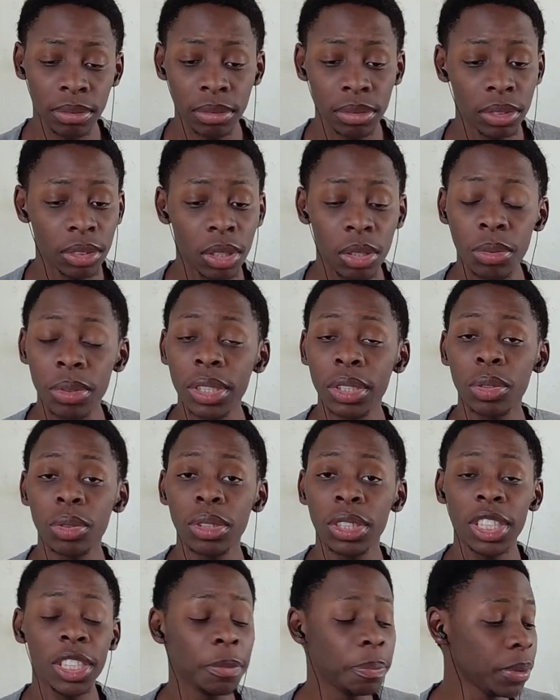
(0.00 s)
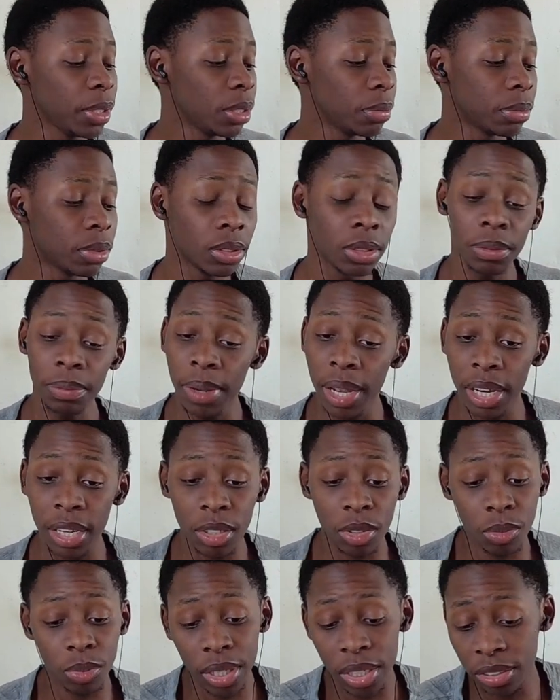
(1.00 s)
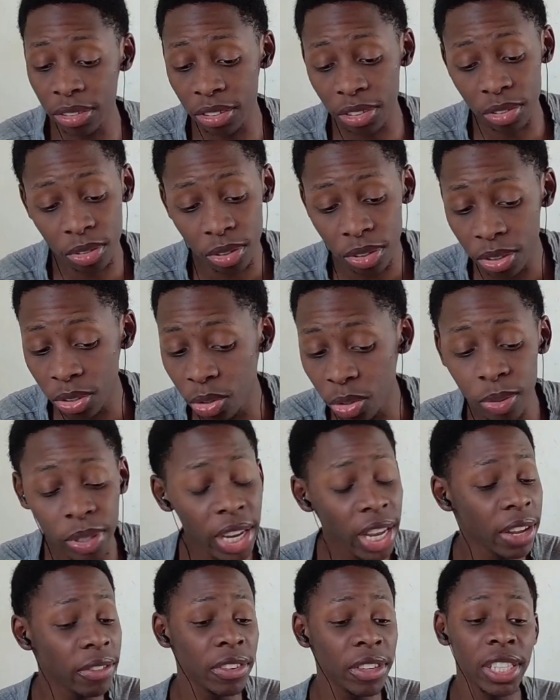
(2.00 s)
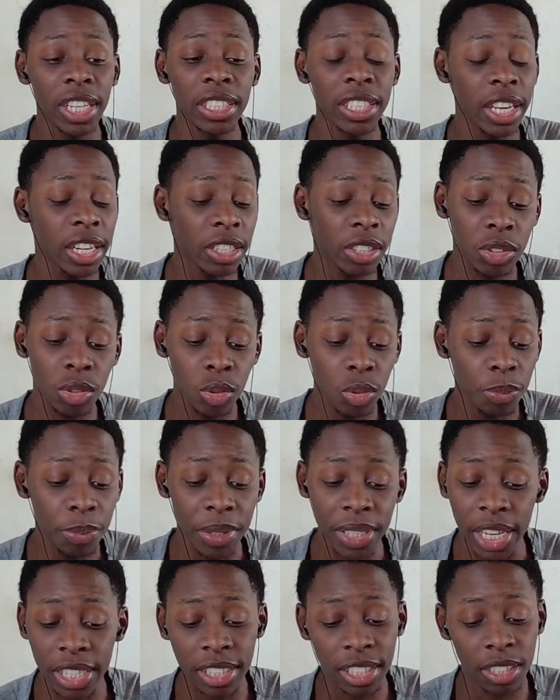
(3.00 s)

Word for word: you're already too deep in, bro. Might as well just go do everything that is stupid at